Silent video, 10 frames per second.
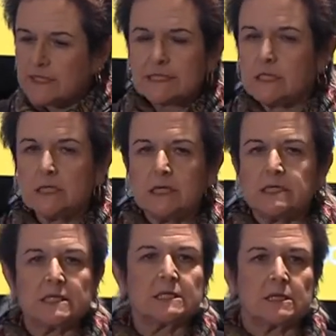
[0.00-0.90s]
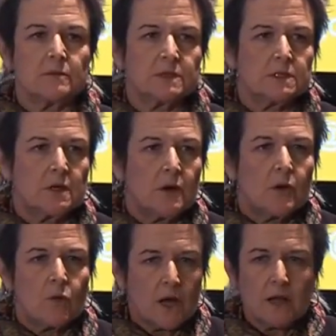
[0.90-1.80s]
do we see these systems?
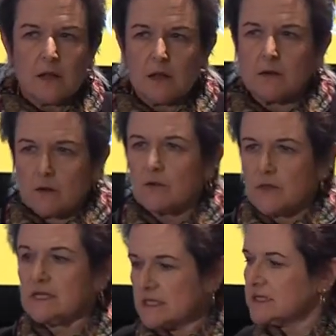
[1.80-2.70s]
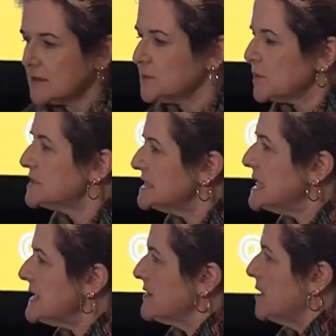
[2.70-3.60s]
Well, these systems, we're
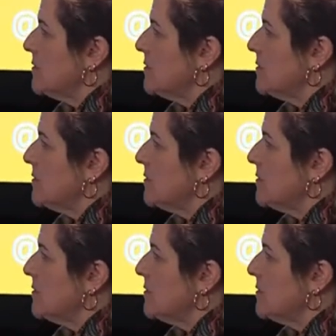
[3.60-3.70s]
seeing